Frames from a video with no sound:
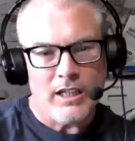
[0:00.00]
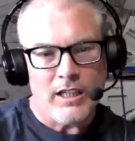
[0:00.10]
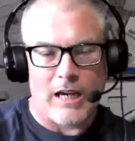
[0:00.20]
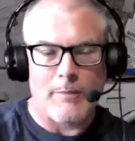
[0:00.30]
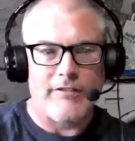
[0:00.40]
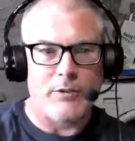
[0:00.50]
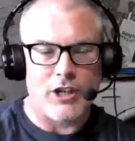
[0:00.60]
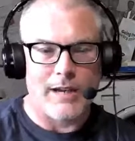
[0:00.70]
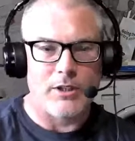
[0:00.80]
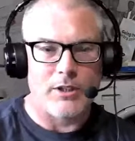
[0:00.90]
coming from the
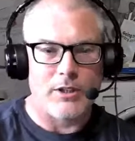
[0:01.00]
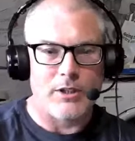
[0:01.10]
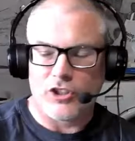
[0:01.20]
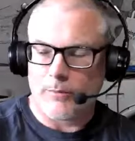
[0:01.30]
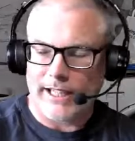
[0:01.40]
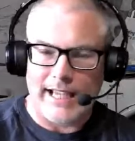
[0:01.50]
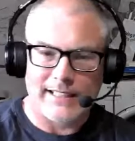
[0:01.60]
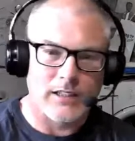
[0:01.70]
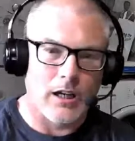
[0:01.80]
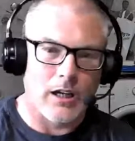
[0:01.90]
Championship, I
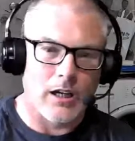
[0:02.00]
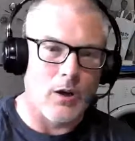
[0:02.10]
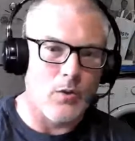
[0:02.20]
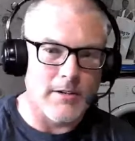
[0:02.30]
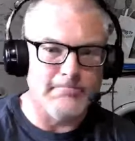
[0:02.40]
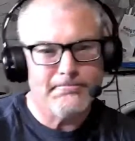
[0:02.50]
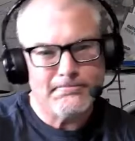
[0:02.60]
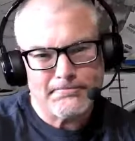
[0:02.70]
guess. So, um,